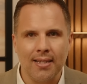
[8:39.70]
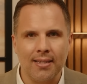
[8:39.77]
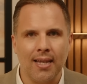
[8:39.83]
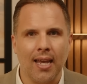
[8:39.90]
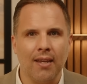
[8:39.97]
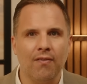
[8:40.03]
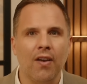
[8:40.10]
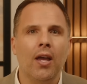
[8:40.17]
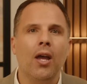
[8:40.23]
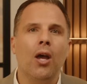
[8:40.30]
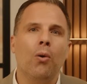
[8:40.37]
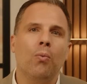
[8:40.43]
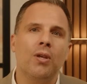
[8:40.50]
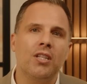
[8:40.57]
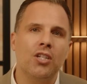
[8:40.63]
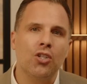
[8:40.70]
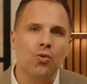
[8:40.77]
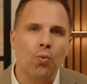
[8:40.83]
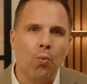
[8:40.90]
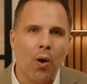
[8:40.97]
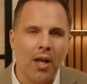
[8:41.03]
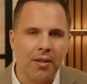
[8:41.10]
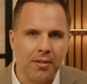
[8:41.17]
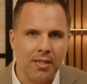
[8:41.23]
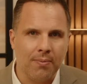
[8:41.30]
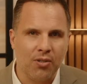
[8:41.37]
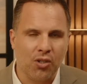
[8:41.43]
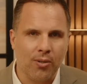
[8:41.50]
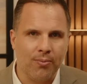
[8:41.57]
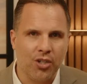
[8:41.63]
safe with just one
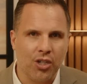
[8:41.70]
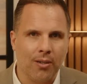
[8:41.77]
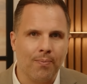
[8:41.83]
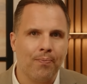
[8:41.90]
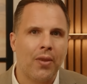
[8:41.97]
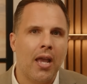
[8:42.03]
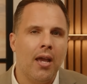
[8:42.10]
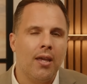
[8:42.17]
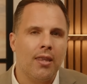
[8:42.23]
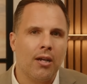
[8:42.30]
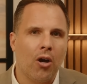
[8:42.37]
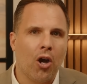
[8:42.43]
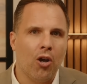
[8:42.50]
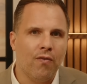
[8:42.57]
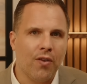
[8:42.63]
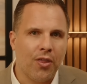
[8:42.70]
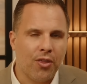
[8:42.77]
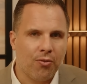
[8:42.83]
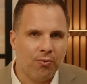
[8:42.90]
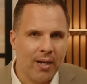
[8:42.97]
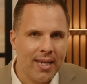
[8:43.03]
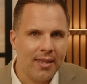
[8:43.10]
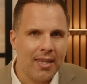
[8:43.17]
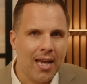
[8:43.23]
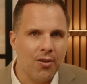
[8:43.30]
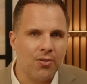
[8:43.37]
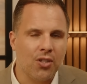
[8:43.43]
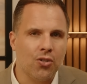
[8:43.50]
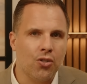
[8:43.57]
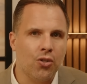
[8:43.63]
subscription. There are over
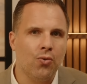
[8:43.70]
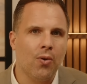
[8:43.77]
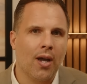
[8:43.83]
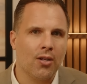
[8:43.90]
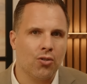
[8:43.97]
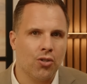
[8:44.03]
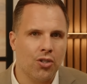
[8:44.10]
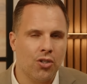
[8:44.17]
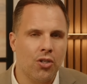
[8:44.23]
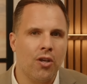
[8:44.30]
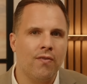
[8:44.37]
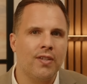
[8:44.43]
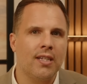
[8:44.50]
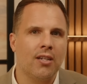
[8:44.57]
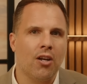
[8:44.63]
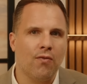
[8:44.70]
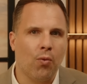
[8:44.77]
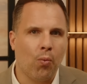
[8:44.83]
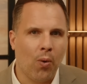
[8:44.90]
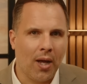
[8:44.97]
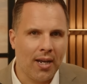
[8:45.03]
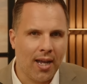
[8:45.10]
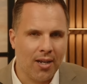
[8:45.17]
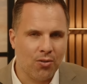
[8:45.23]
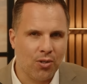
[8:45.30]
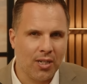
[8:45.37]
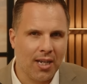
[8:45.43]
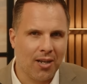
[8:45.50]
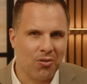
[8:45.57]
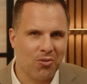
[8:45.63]
3,200 servers in over
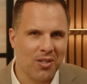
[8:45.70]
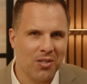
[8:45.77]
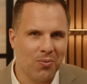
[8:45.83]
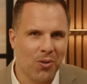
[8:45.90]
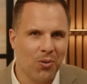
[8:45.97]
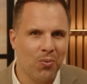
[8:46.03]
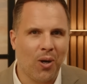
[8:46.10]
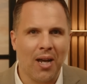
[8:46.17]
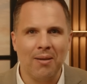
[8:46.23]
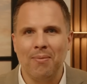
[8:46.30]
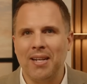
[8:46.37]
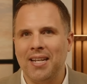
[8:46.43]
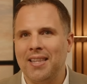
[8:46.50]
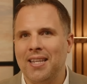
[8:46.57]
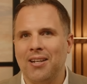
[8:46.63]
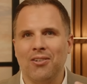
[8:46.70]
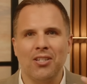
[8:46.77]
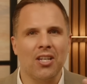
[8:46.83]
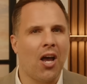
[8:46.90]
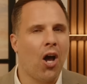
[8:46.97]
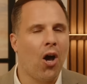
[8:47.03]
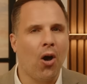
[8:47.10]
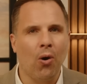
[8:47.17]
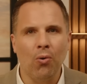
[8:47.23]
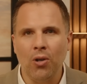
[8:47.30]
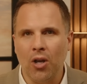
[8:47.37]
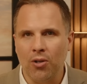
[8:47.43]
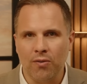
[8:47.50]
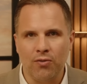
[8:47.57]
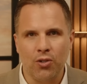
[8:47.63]
100 countries worldwide, meaning there is a whole
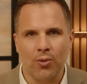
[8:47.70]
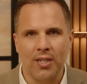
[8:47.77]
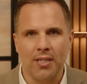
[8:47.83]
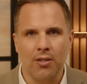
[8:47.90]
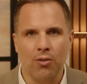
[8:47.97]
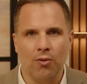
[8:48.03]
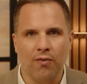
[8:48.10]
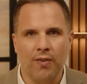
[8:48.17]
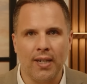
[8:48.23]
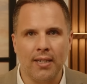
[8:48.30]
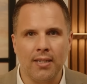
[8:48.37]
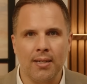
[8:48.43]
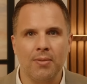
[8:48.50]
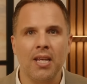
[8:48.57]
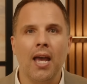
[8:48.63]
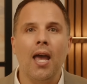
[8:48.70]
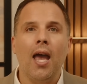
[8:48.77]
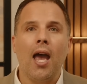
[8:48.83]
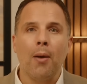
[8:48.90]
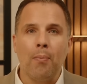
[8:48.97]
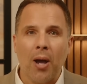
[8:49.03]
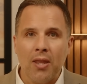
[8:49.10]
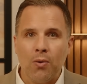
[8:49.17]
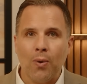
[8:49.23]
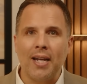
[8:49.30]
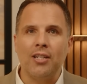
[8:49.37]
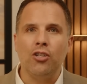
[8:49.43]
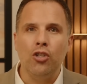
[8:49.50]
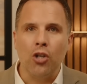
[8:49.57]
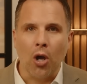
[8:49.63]
load of choice at your fingertips. And by the
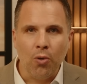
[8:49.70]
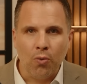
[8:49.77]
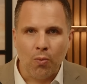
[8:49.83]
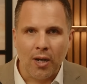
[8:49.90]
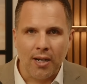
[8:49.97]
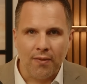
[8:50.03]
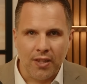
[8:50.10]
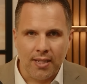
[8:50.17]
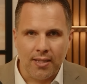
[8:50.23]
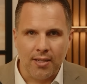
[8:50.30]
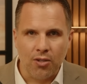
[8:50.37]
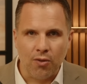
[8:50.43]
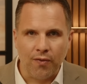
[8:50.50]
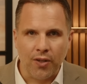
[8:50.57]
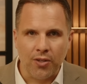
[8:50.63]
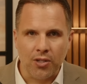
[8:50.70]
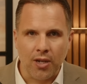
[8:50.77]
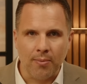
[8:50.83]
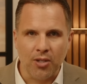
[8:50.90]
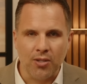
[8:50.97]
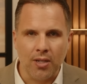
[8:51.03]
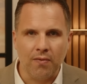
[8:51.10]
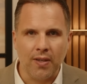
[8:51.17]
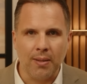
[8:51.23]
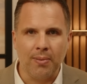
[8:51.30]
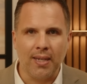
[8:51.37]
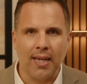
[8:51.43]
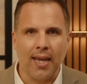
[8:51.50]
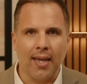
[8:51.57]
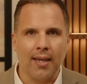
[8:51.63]
way, don't worry if this is your first time using a
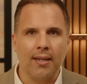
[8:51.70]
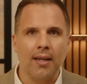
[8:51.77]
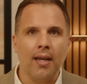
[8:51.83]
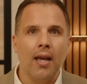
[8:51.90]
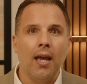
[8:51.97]
VPN.